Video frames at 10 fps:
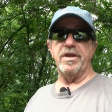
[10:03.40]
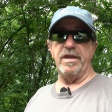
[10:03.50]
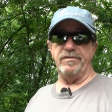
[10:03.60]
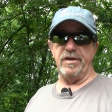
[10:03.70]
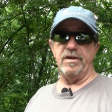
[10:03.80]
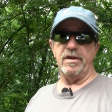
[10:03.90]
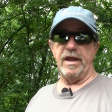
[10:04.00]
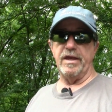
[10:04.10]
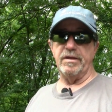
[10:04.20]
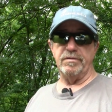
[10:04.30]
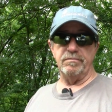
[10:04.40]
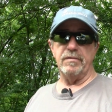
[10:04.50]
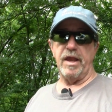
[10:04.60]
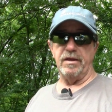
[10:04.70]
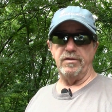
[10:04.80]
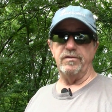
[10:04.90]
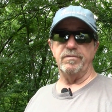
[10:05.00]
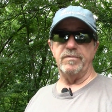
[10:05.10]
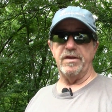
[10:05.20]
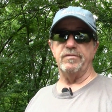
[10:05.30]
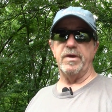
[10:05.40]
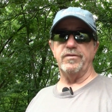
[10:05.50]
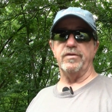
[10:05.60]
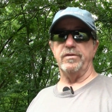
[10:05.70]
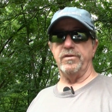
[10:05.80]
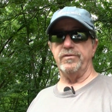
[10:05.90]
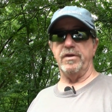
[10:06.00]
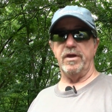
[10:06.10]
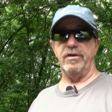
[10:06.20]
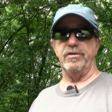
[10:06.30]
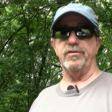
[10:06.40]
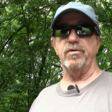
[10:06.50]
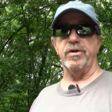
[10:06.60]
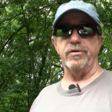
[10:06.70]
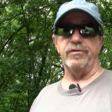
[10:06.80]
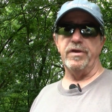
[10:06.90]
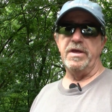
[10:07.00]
easy, and do some decimation on those critters.